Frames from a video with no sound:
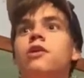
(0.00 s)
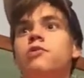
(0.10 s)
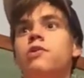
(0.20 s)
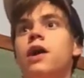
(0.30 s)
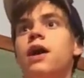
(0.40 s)
the
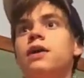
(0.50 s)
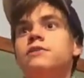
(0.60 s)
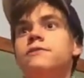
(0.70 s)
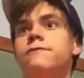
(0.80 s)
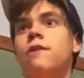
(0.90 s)

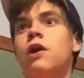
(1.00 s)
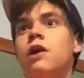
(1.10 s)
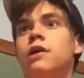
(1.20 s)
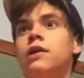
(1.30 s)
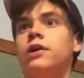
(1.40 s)
rise,
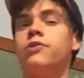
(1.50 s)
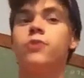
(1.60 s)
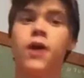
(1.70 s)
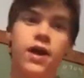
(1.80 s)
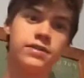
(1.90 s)
fall, and
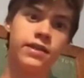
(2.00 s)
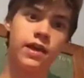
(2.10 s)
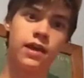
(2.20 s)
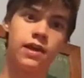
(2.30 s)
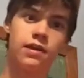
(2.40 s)
rise
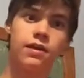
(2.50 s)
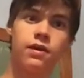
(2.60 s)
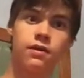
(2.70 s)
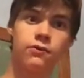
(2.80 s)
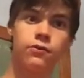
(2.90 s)
again
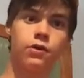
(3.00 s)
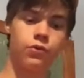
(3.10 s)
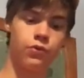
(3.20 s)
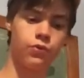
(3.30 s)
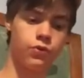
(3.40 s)
of
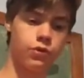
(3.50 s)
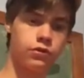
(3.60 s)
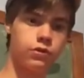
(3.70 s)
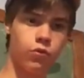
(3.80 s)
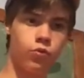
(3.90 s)

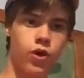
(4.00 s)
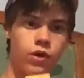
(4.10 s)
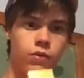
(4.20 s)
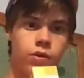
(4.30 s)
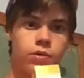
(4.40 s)

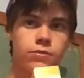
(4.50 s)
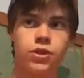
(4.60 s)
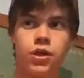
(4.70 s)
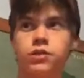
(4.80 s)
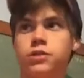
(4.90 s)
Ray William
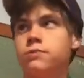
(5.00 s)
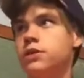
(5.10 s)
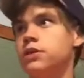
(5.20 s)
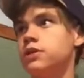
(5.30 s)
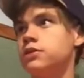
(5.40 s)
Johnson
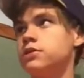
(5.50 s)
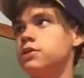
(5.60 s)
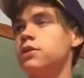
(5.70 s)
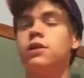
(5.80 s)
because